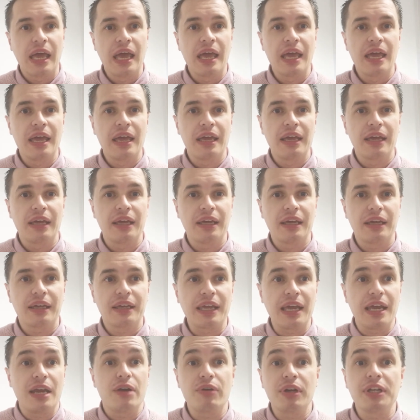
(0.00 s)
Uh,
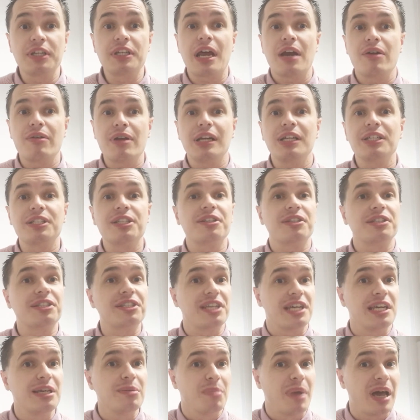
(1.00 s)
catering directly to the
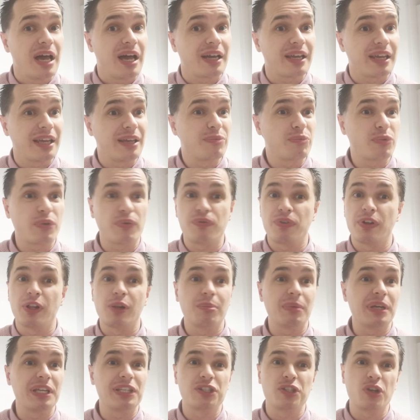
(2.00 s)
teen market, the
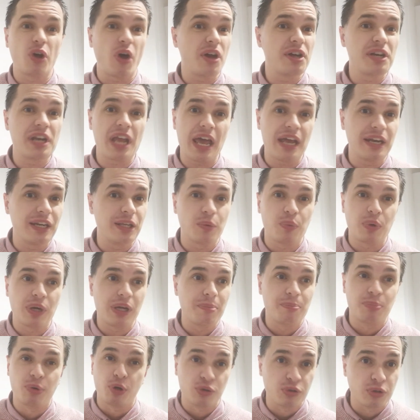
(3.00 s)
film is not in any
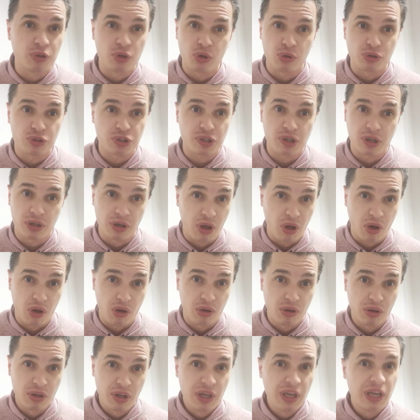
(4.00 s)
way blood and guts
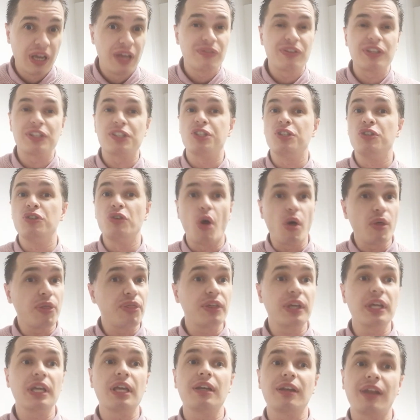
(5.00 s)
galore. There's
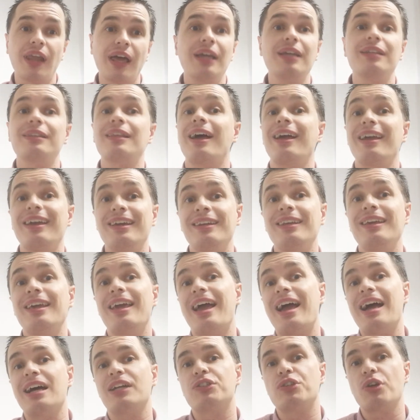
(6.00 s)
nothing like that in
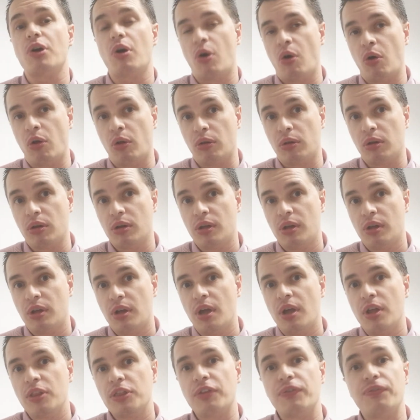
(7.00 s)
it at all.
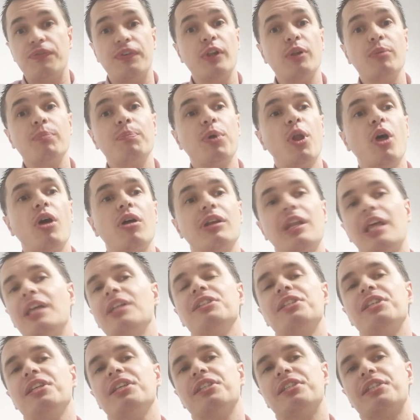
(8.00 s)
The film plot
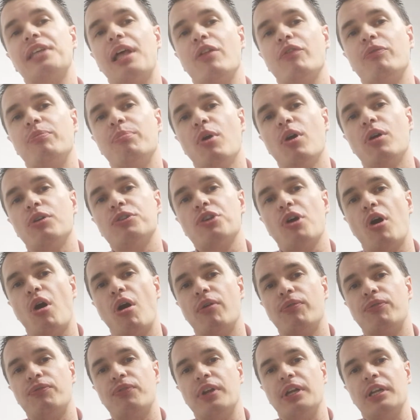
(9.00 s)
lends itself more to
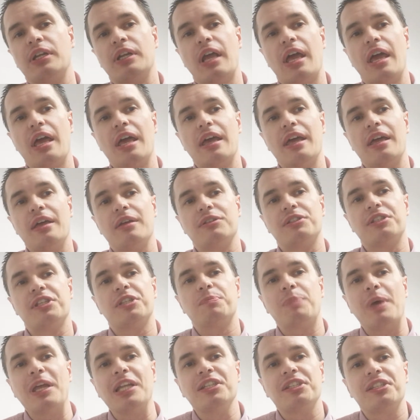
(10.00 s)
offering uh,
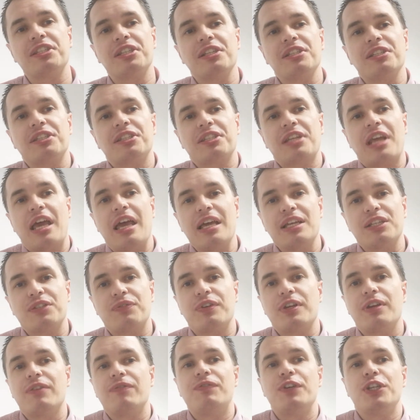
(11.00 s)
suspense and scares
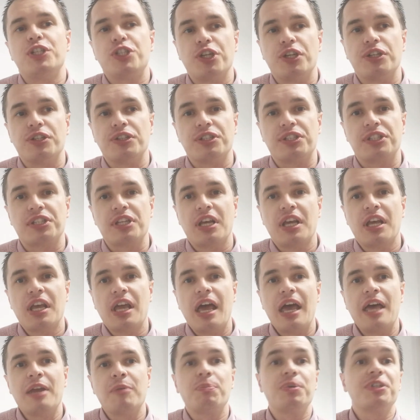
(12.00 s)
via visions
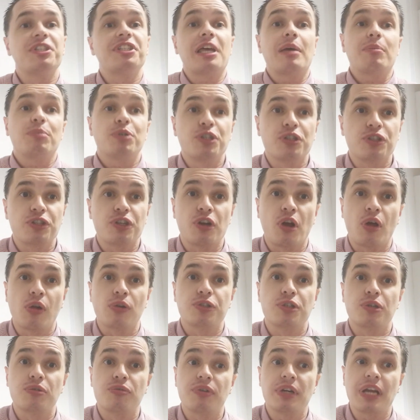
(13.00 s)
and perceptions on
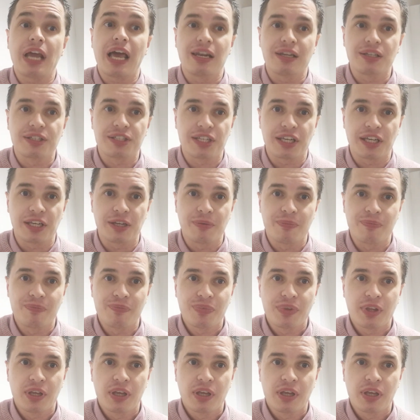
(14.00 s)
altered reality.